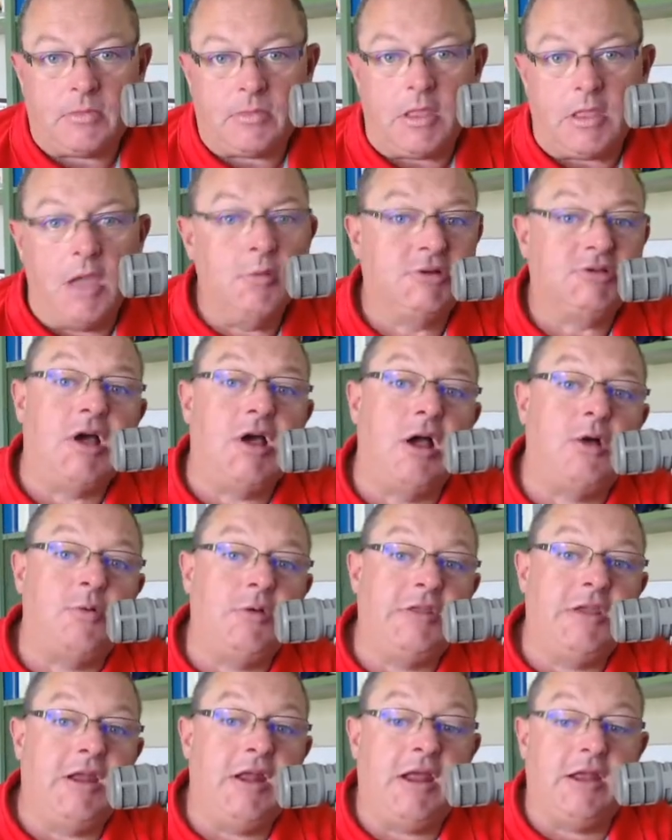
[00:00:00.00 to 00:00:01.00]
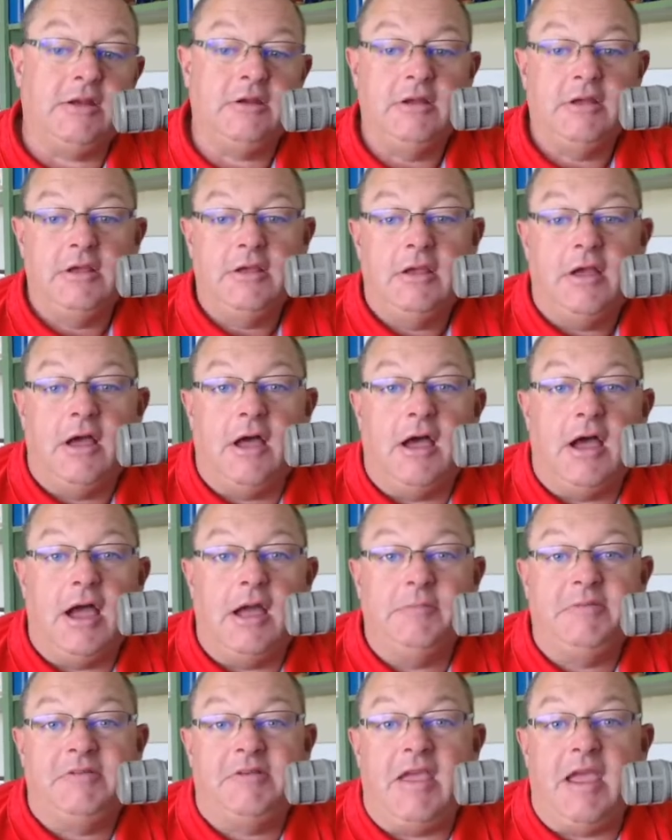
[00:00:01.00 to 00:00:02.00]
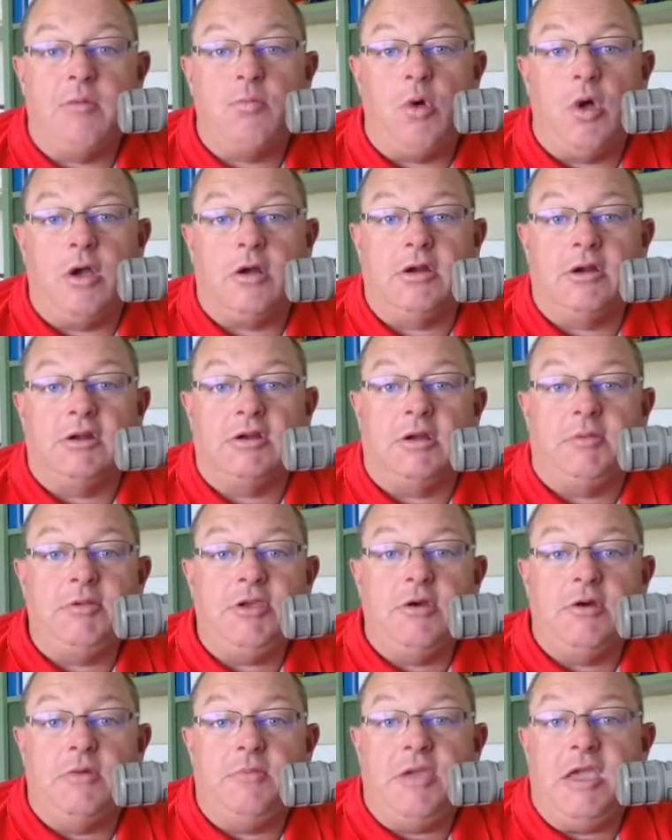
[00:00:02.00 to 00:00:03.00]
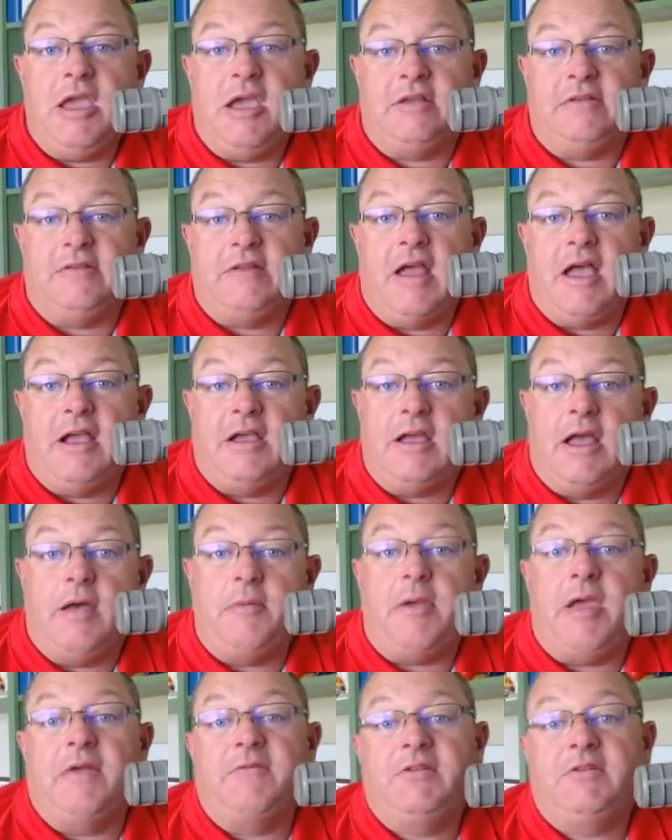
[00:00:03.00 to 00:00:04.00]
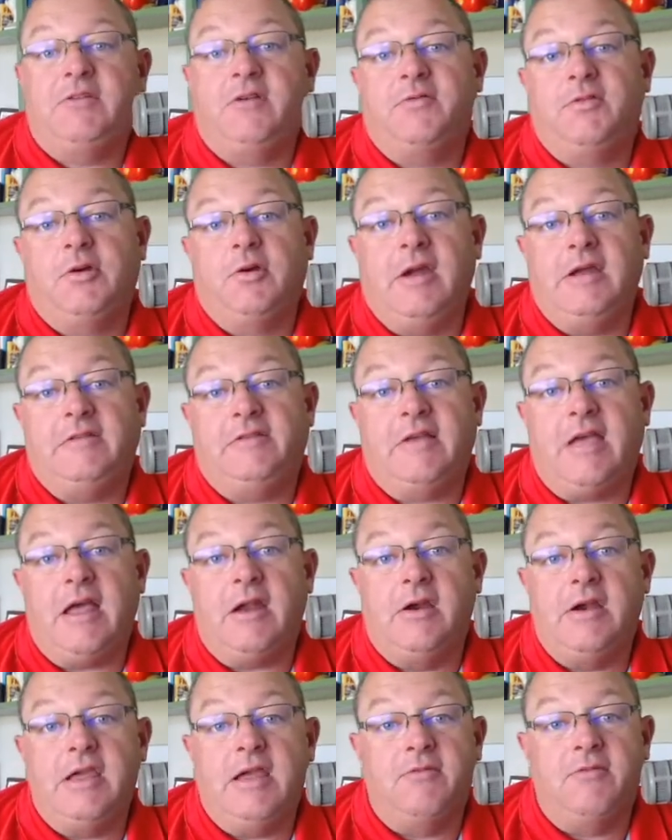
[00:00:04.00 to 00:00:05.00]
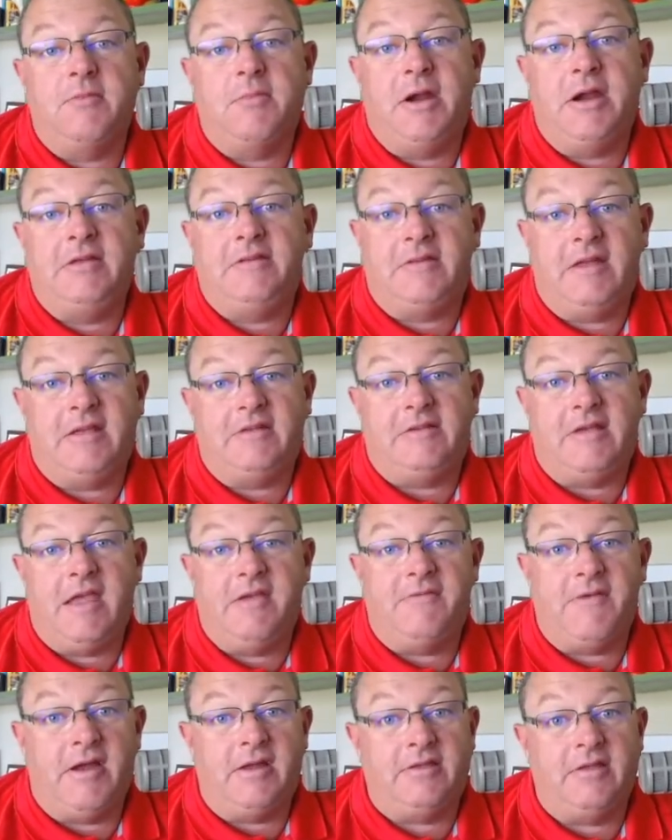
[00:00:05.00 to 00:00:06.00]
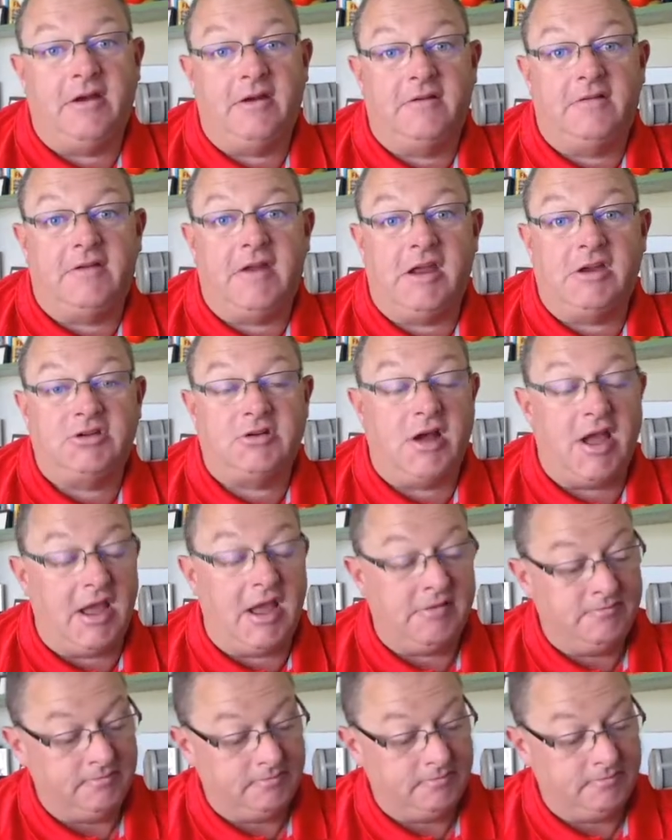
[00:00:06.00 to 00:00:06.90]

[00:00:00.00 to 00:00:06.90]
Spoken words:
And we'll talk with you then. I'm Sam Walker, WOBX.com. Have yourself a great Saturday, everybody. Stay safe out there and stay dry.